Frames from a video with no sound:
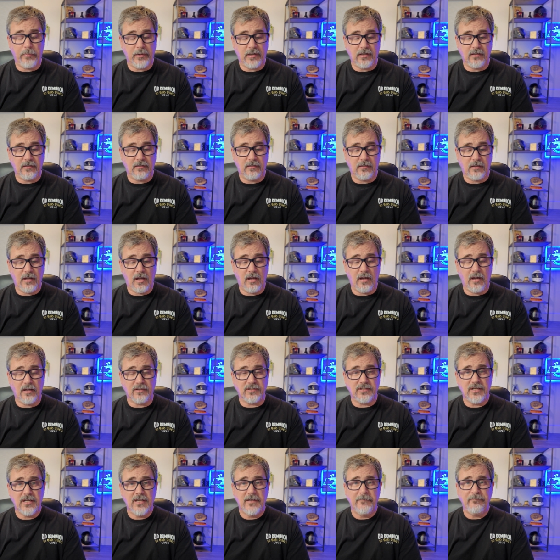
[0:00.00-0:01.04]
and it
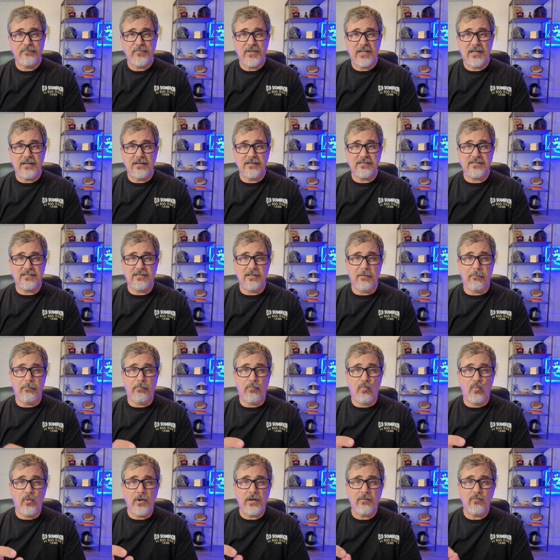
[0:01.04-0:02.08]
does.
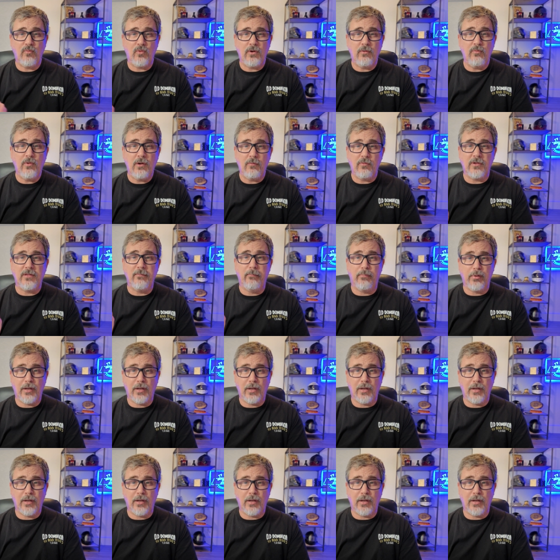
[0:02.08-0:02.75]
We went with